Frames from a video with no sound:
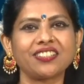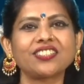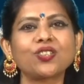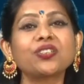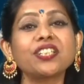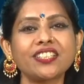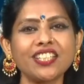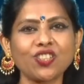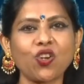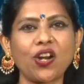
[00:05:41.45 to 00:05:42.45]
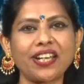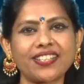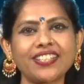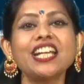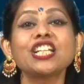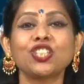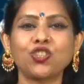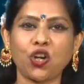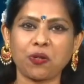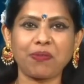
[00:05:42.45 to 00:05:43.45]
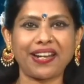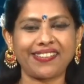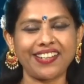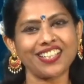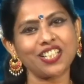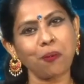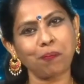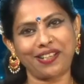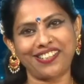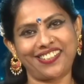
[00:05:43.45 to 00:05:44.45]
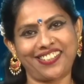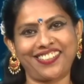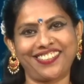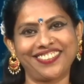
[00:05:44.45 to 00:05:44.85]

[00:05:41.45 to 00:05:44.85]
So, this is called as a dot matrix printer.